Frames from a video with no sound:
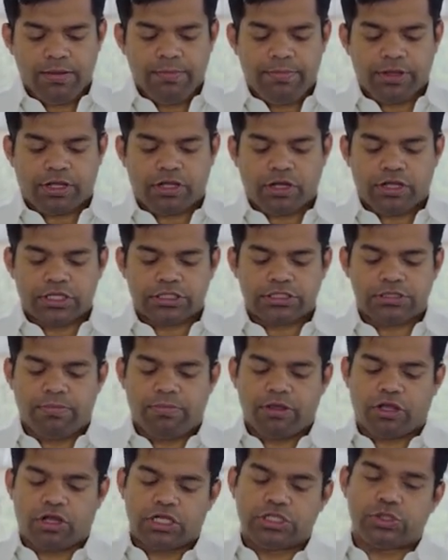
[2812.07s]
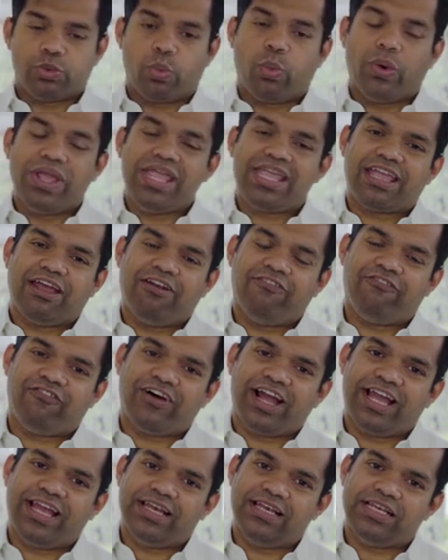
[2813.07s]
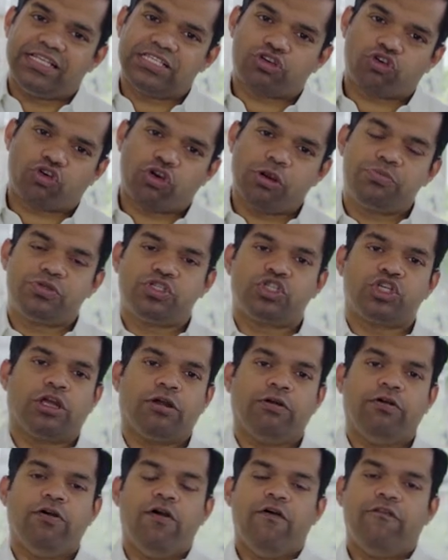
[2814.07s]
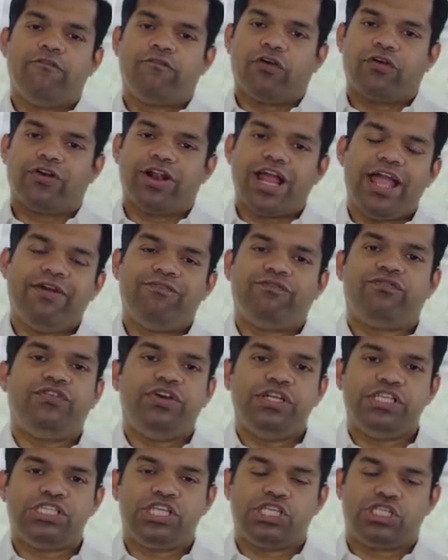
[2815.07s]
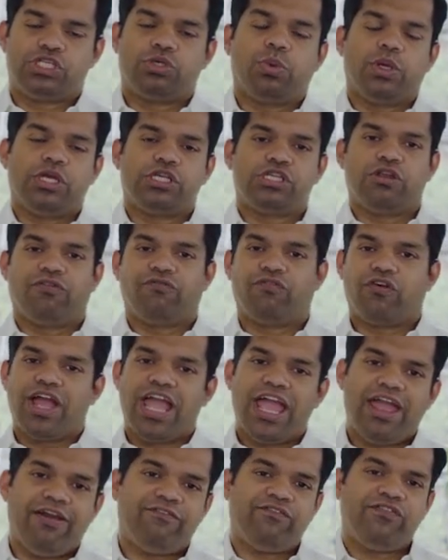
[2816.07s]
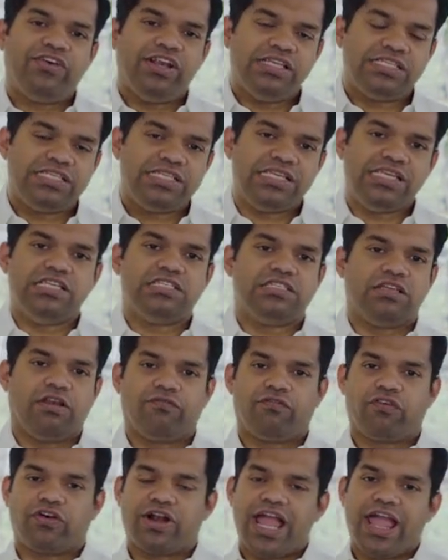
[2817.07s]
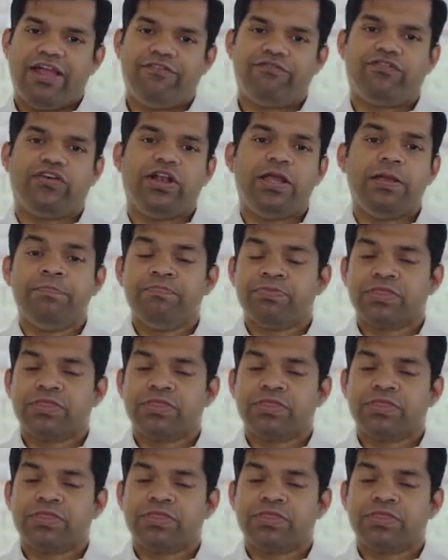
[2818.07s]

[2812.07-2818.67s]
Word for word: because because we can find scripture for every situation, for every season, for every